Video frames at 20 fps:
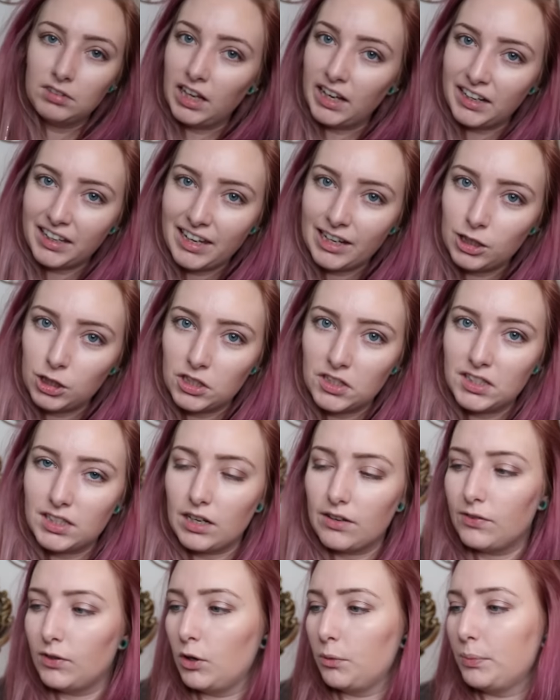A lot of kitchen
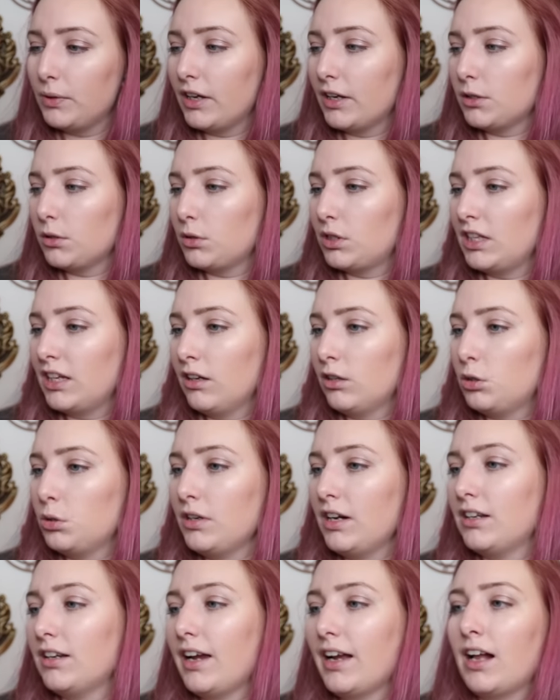stuff. Hope you guys are seeing a
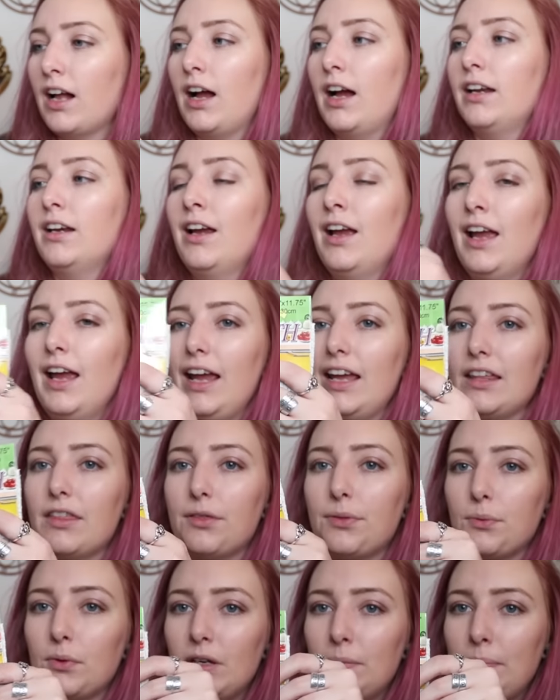trend. I got a
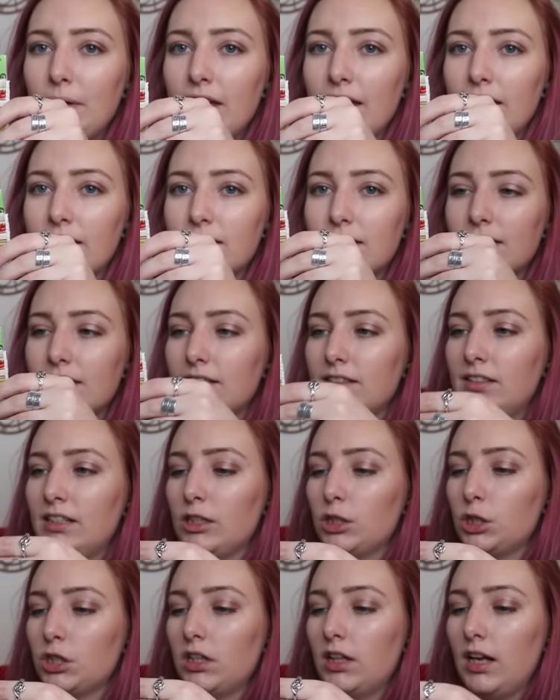3-piece
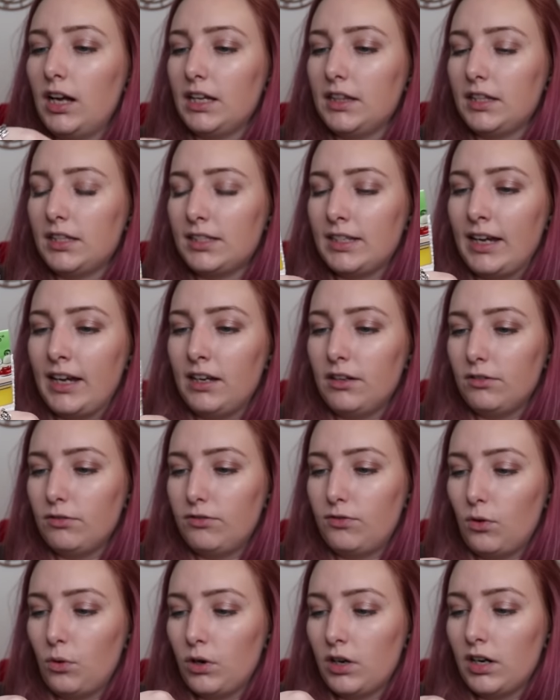dishcloth set
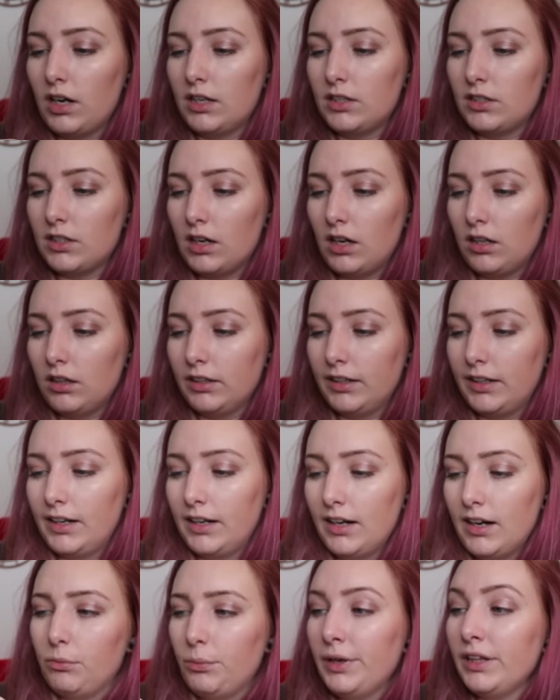for
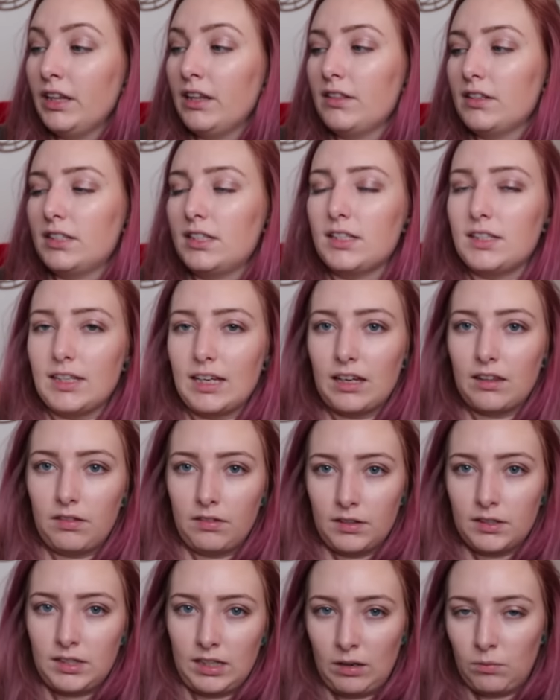$1. Really, this is like
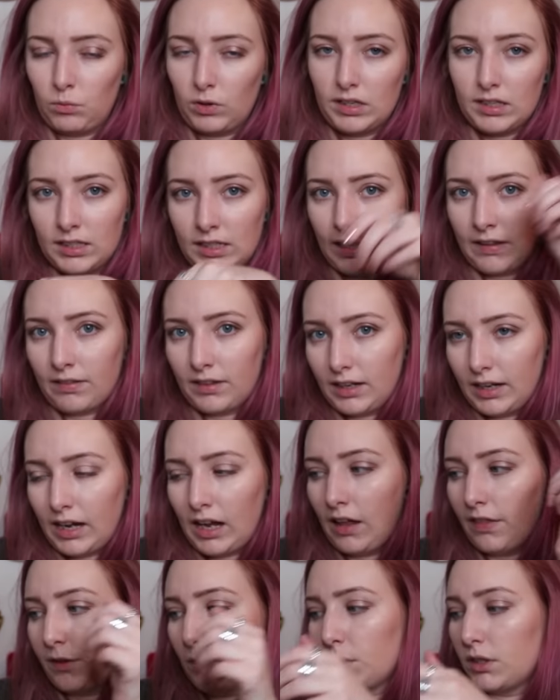the same reasoning that I
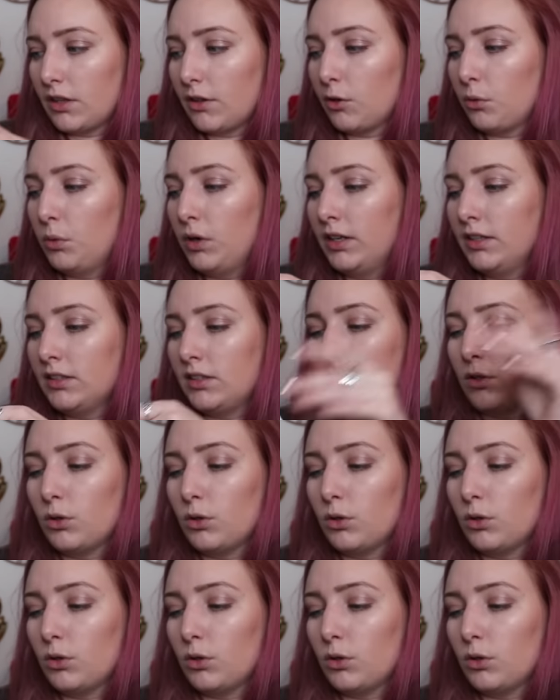got those other ones.